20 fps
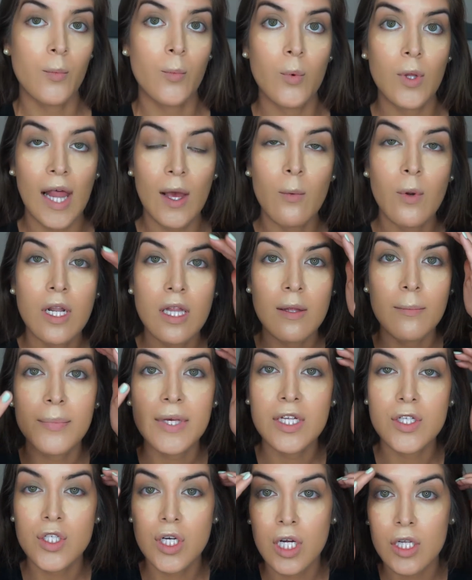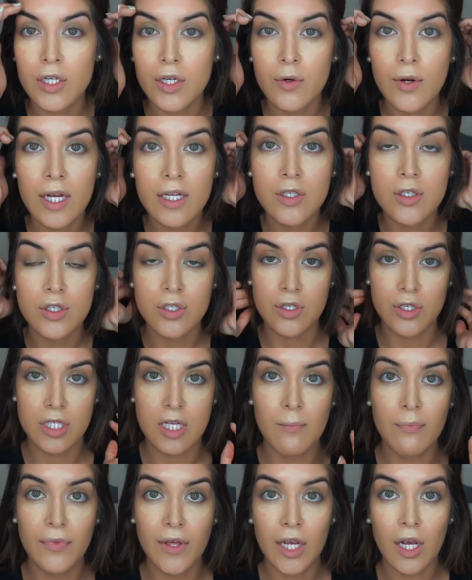like one of the peach color correctors or
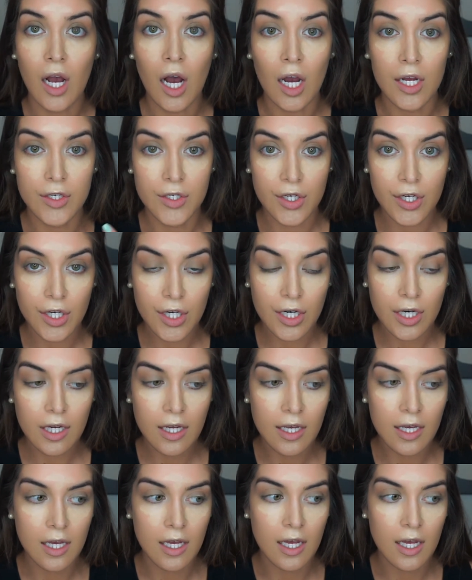something under